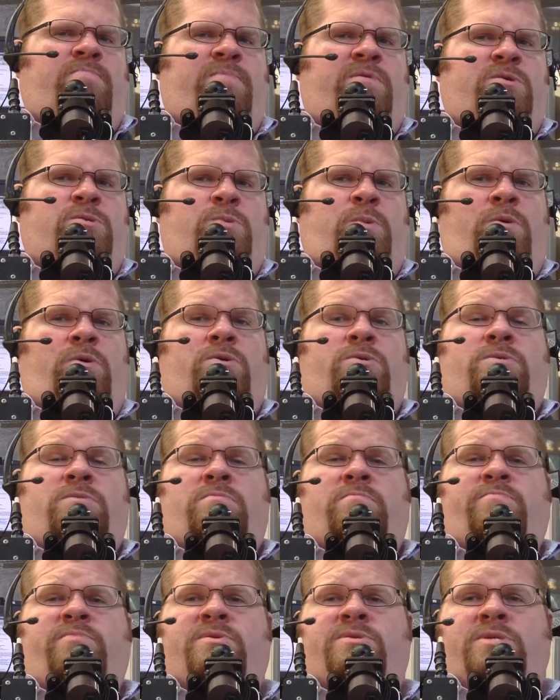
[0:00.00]
as far as
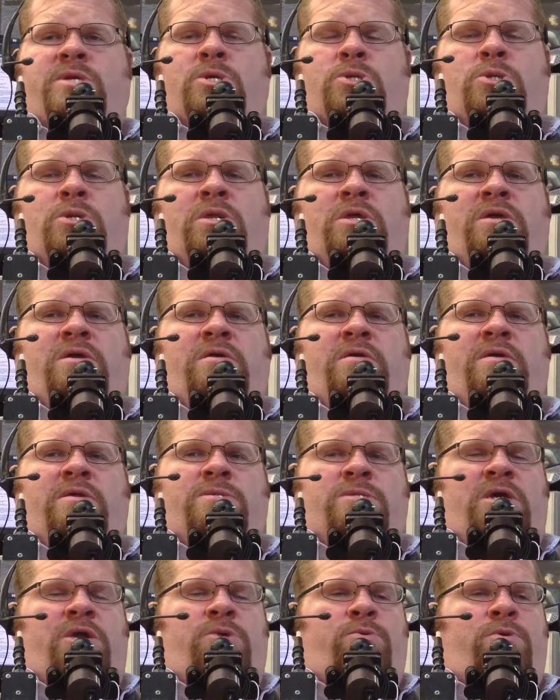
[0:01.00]
positioning,
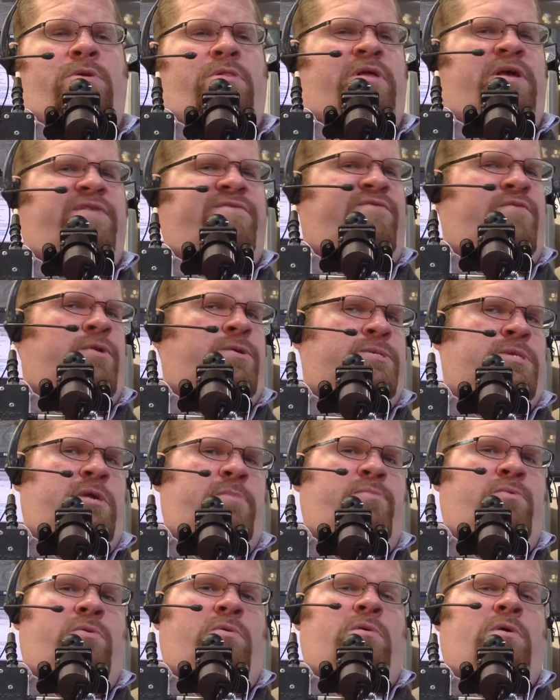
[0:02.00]
etc. Like, for
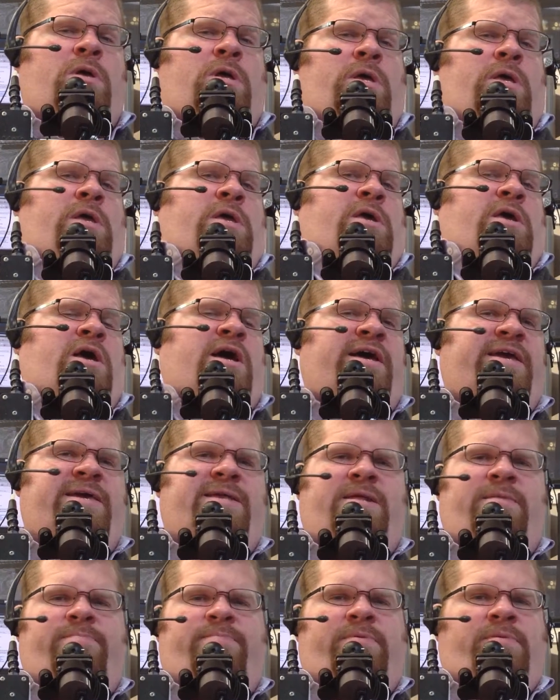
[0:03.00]
example, I
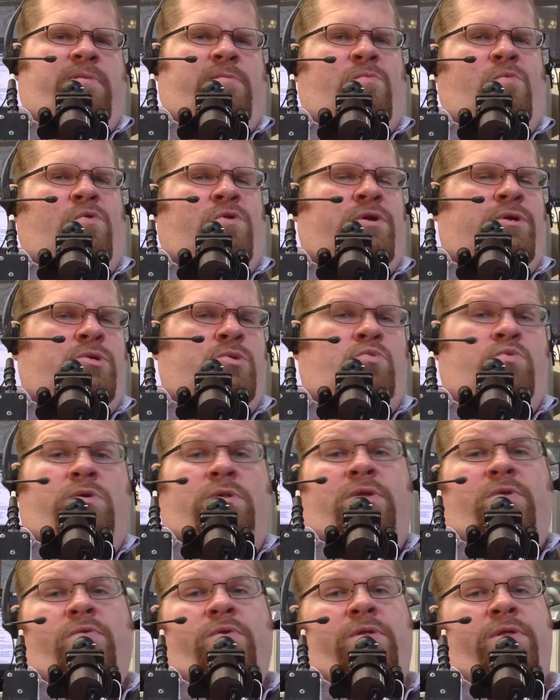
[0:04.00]
get up in the mornings
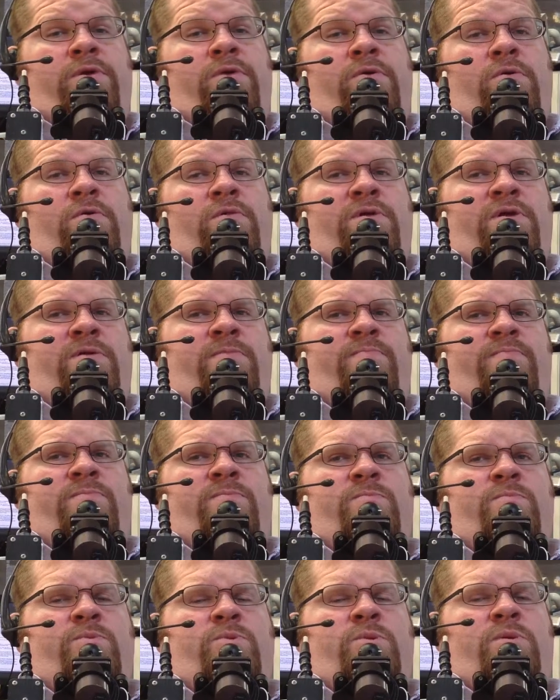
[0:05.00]
really, really early,
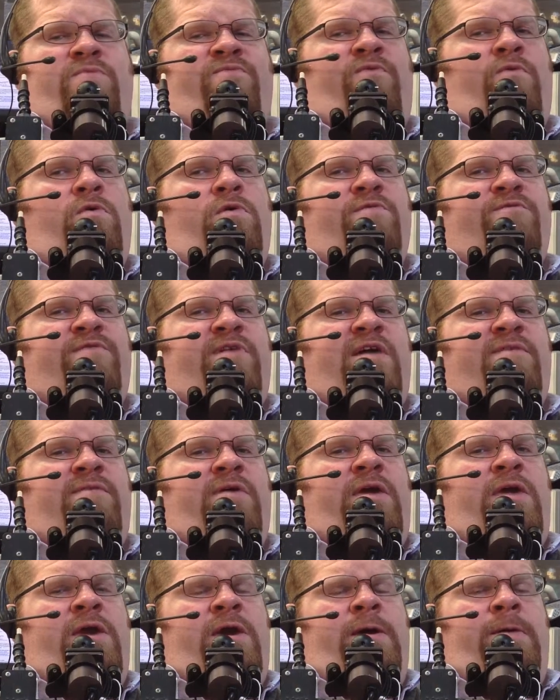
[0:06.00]
between 4 and 5
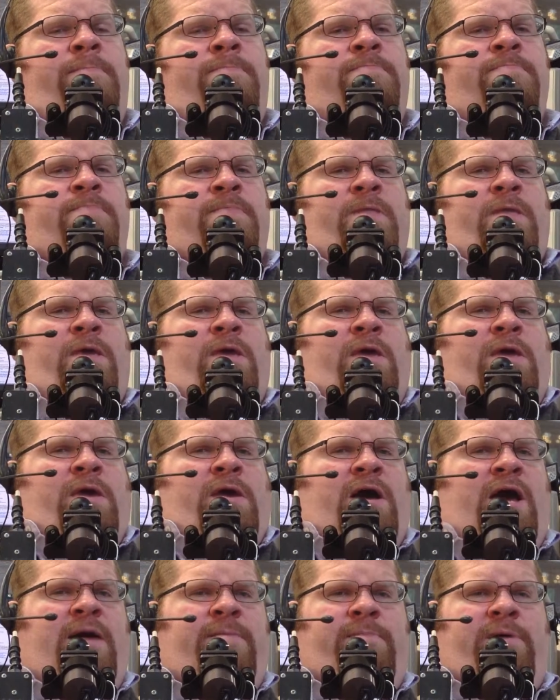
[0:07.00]
a.m.
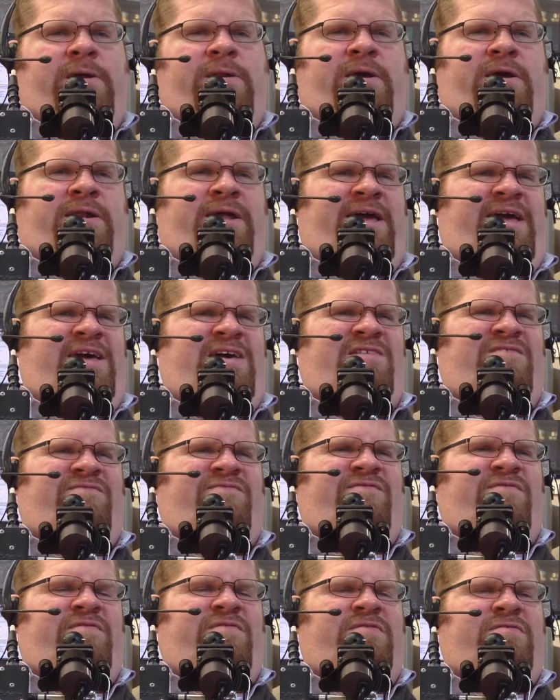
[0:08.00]
I might not have